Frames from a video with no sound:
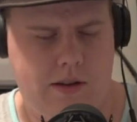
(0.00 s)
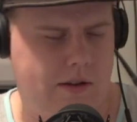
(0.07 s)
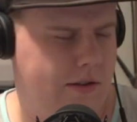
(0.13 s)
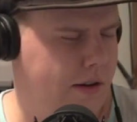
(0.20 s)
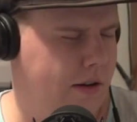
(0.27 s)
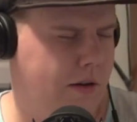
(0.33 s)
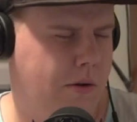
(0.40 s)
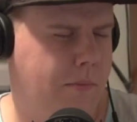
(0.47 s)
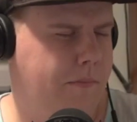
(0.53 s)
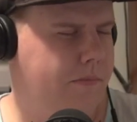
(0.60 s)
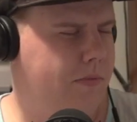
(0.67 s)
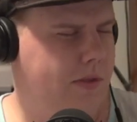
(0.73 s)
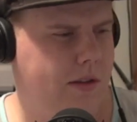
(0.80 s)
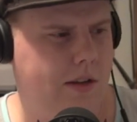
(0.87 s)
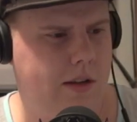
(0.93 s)
So,
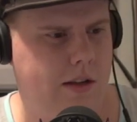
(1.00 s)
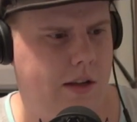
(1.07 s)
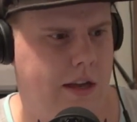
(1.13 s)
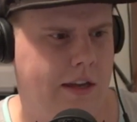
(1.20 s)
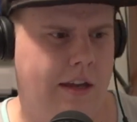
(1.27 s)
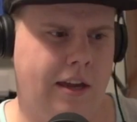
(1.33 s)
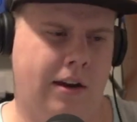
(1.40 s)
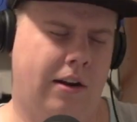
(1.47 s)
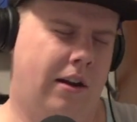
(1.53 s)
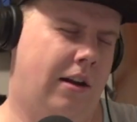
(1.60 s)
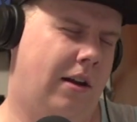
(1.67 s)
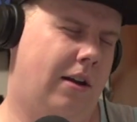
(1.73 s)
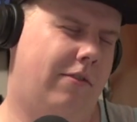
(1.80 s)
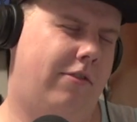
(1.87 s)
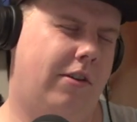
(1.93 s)
again,
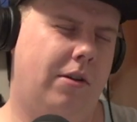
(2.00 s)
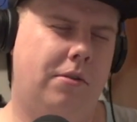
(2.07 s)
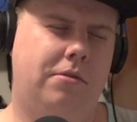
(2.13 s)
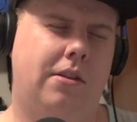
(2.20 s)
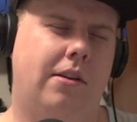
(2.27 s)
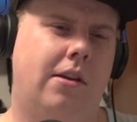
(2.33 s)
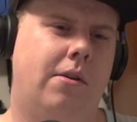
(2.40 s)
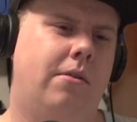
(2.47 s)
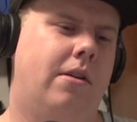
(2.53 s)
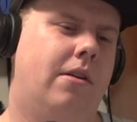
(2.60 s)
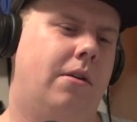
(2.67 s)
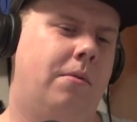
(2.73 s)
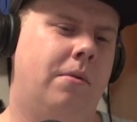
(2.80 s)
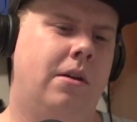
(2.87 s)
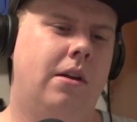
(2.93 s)
for those that don't
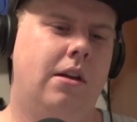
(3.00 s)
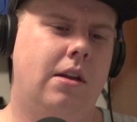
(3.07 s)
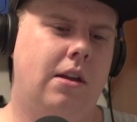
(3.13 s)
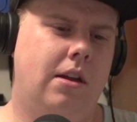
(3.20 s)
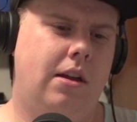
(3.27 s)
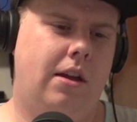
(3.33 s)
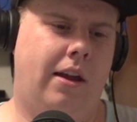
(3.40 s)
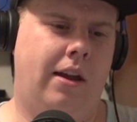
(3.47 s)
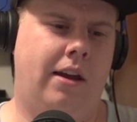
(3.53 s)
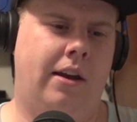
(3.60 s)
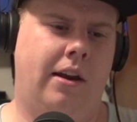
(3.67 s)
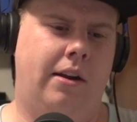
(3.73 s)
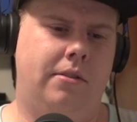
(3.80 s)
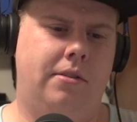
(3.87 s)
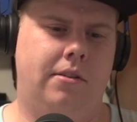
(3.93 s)
know,
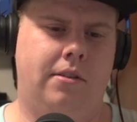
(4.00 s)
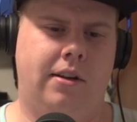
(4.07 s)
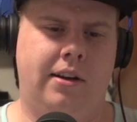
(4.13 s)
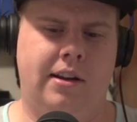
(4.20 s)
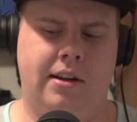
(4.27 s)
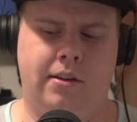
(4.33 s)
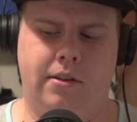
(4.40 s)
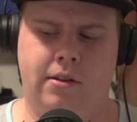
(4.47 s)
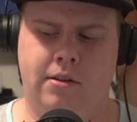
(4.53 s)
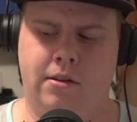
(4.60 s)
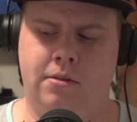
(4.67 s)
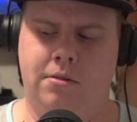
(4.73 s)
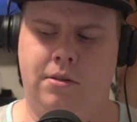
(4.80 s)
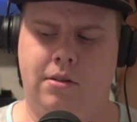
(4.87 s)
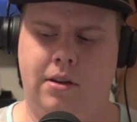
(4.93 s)
and I'll just lay down
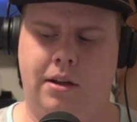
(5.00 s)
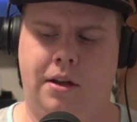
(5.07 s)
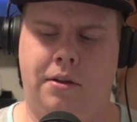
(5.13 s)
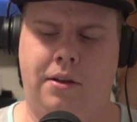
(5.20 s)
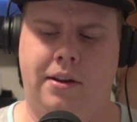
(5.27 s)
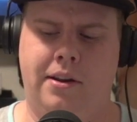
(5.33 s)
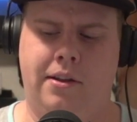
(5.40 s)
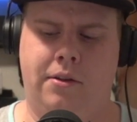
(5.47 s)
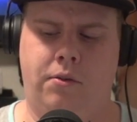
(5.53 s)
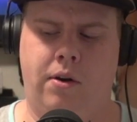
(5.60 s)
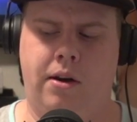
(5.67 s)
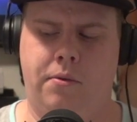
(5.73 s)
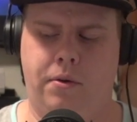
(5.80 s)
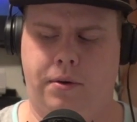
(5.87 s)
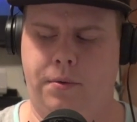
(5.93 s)
the
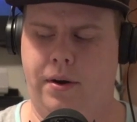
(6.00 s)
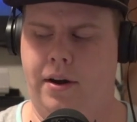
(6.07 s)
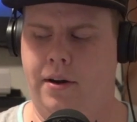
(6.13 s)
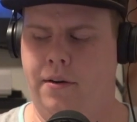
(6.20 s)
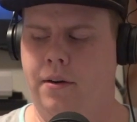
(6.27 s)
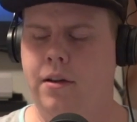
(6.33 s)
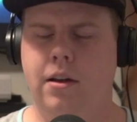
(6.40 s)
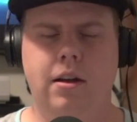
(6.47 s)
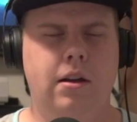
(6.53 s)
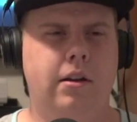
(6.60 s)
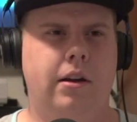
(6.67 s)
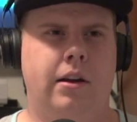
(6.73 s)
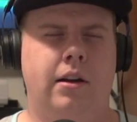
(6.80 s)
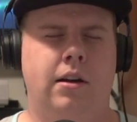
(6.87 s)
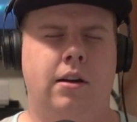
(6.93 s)
groundwork right here.
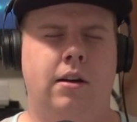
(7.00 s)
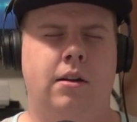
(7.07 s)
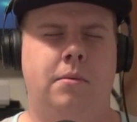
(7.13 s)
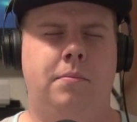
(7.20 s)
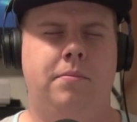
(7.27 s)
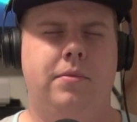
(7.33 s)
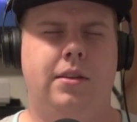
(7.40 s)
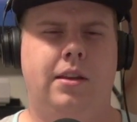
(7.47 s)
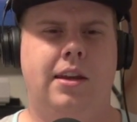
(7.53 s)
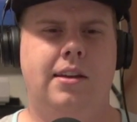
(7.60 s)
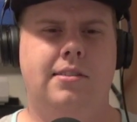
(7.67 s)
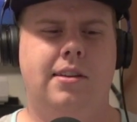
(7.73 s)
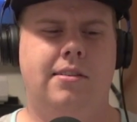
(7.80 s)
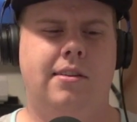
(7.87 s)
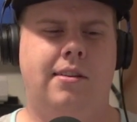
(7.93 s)

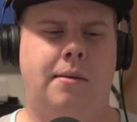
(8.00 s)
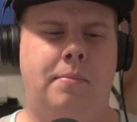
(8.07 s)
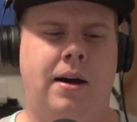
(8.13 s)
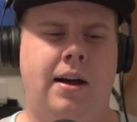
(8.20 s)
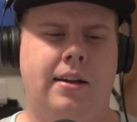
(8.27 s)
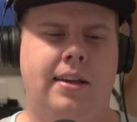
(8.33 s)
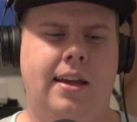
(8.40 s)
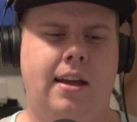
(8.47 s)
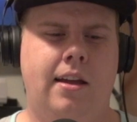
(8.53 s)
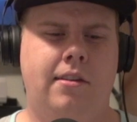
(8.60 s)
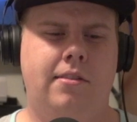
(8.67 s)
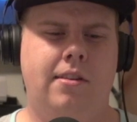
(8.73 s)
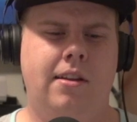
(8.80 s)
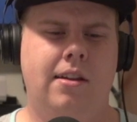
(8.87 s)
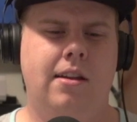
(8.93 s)
Yes, this is a
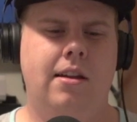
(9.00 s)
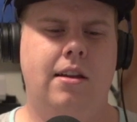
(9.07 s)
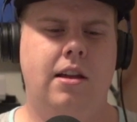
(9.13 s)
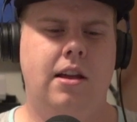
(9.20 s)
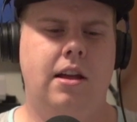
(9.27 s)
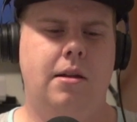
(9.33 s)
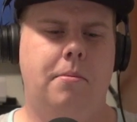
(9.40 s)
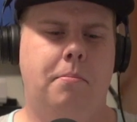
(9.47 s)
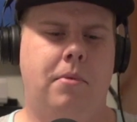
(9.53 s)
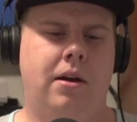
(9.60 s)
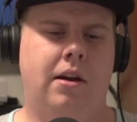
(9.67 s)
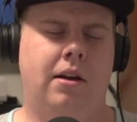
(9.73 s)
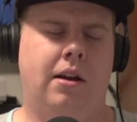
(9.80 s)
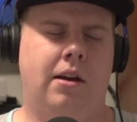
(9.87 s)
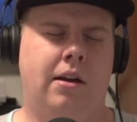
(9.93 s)
podcast,
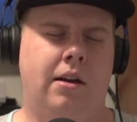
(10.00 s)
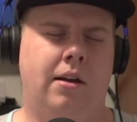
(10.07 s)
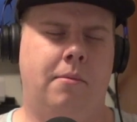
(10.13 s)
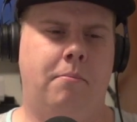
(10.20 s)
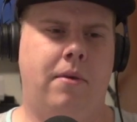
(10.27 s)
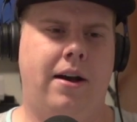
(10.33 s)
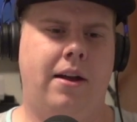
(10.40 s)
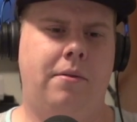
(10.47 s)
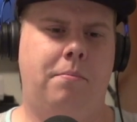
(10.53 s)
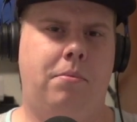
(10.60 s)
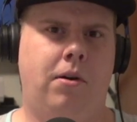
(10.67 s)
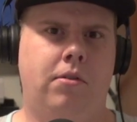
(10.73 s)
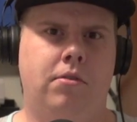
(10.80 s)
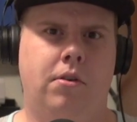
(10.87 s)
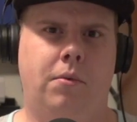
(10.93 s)
but my
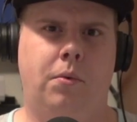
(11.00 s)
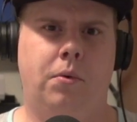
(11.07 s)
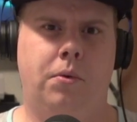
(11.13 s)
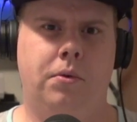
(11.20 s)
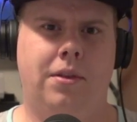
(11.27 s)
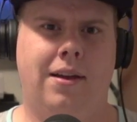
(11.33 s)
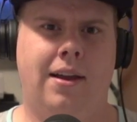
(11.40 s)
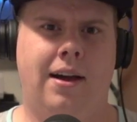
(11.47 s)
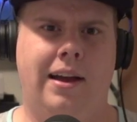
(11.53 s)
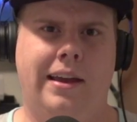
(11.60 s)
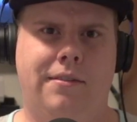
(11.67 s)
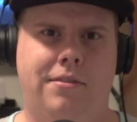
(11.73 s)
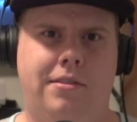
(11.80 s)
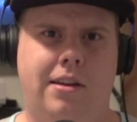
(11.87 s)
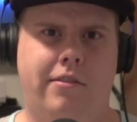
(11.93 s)
personal rule that I
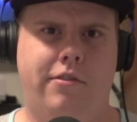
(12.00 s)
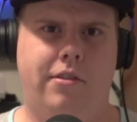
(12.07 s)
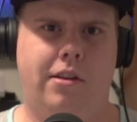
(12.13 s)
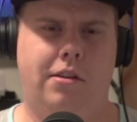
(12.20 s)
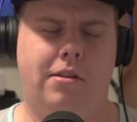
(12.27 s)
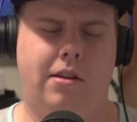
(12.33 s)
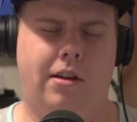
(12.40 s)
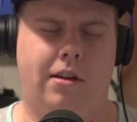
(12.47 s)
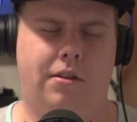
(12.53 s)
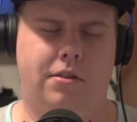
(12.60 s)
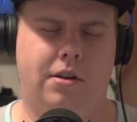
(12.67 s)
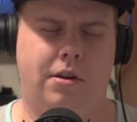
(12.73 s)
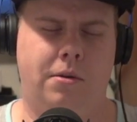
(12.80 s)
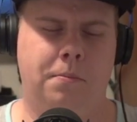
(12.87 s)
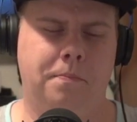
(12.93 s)
have set for this
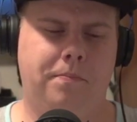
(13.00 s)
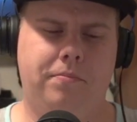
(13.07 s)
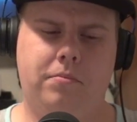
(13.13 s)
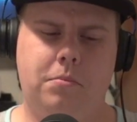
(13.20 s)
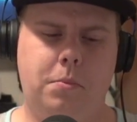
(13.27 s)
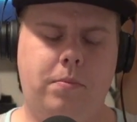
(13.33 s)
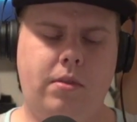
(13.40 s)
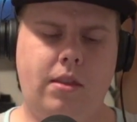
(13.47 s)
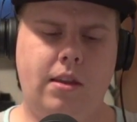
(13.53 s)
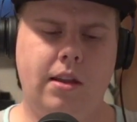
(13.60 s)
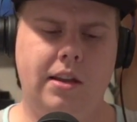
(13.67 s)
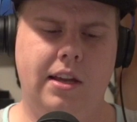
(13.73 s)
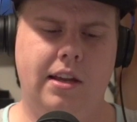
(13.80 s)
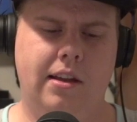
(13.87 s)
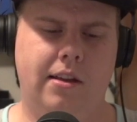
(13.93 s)
show
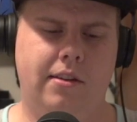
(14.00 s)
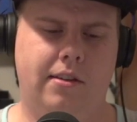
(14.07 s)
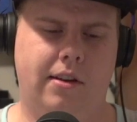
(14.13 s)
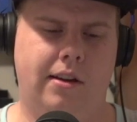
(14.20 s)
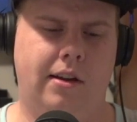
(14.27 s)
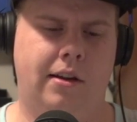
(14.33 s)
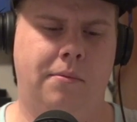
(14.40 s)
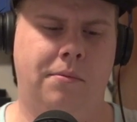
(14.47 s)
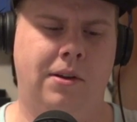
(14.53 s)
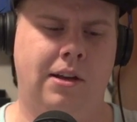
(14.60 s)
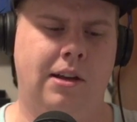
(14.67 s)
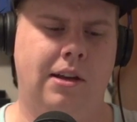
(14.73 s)
is for